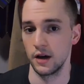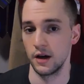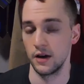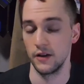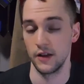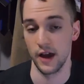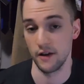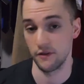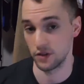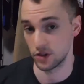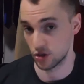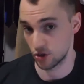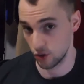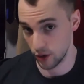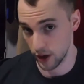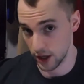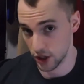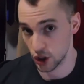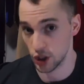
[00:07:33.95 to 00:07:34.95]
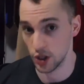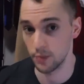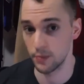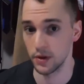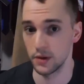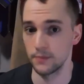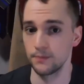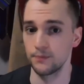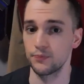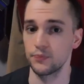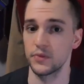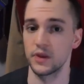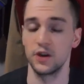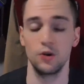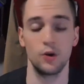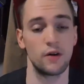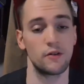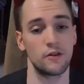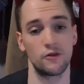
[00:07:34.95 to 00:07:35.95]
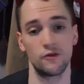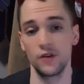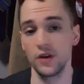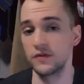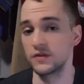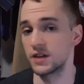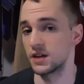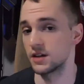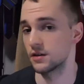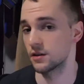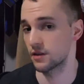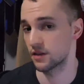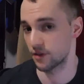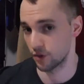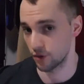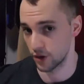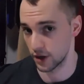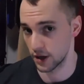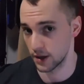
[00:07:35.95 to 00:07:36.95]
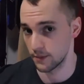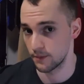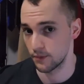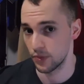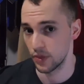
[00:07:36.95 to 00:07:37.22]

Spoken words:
and they have a 2-day shipping and you have a 15 to 30